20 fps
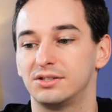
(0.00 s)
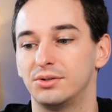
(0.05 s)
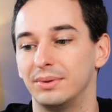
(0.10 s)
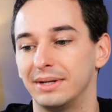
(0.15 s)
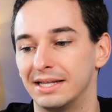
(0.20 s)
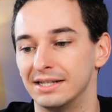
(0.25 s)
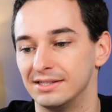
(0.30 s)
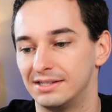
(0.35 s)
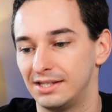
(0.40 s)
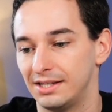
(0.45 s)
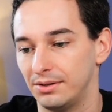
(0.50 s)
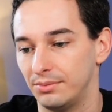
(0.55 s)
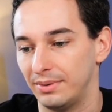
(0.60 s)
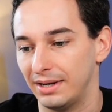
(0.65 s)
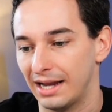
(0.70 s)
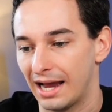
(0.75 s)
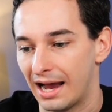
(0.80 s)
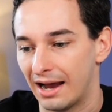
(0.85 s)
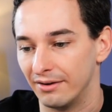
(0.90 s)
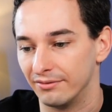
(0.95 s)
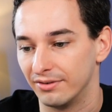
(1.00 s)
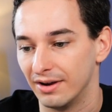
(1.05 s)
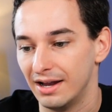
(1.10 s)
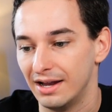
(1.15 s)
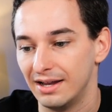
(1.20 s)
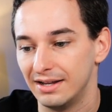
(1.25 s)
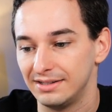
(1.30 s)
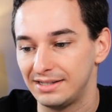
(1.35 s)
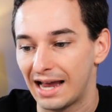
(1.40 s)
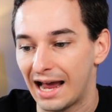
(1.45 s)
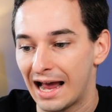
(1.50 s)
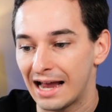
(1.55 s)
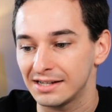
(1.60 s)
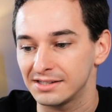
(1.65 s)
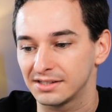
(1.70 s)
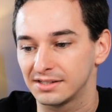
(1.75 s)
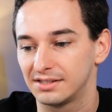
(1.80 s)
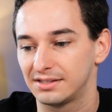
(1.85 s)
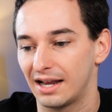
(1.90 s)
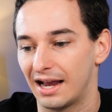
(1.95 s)
So we can see we have
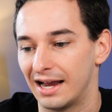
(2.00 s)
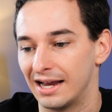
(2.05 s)
tasks